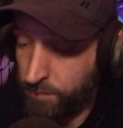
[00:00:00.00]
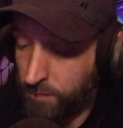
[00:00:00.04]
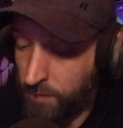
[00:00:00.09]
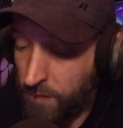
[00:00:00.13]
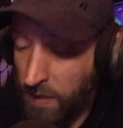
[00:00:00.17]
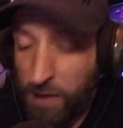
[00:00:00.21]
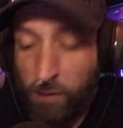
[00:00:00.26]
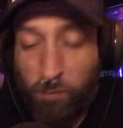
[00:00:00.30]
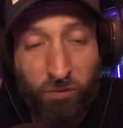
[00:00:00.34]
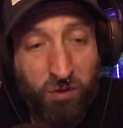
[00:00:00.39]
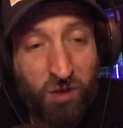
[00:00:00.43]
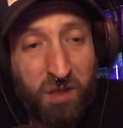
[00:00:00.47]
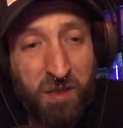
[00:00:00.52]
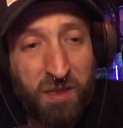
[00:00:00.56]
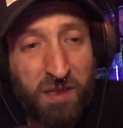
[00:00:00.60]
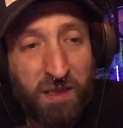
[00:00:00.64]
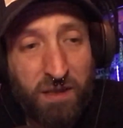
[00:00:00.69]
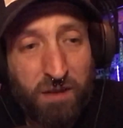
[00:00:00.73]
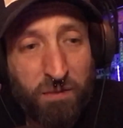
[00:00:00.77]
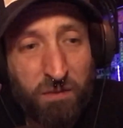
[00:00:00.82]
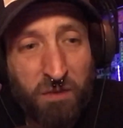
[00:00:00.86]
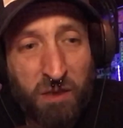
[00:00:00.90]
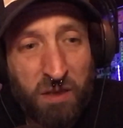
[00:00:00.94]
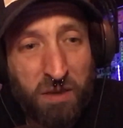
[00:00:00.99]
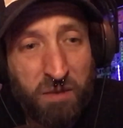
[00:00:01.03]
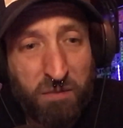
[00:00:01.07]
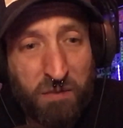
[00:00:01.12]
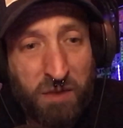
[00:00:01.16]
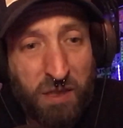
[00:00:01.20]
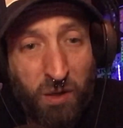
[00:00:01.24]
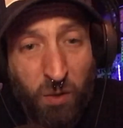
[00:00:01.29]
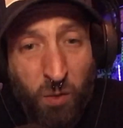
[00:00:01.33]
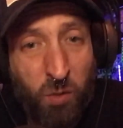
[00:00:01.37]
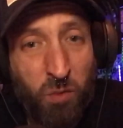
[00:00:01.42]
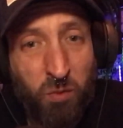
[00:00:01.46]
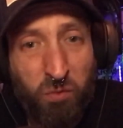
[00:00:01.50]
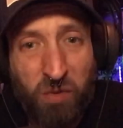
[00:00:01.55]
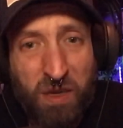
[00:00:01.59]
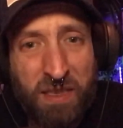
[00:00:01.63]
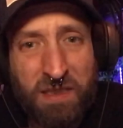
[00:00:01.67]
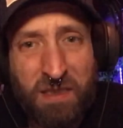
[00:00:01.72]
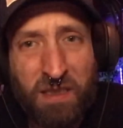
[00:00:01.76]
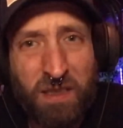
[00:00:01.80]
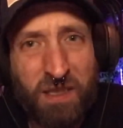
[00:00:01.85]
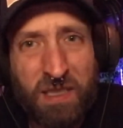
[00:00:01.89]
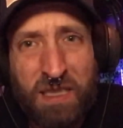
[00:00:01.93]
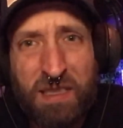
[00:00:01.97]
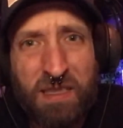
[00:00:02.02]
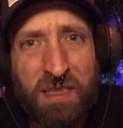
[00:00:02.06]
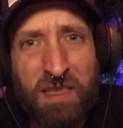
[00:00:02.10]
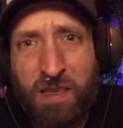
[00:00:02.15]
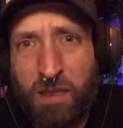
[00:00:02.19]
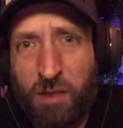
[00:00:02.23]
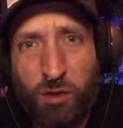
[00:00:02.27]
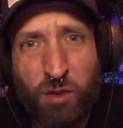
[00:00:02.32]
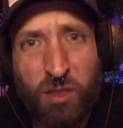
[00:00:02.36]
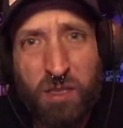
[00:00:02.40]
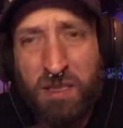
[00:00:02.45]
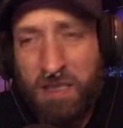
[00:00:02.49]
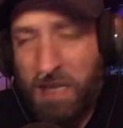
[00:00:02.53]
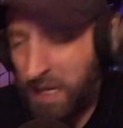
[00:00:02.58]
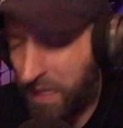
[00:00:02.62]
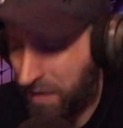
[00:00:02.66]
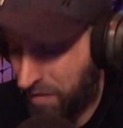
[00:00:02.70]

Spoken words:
And really, the whole rest of DC, there's just not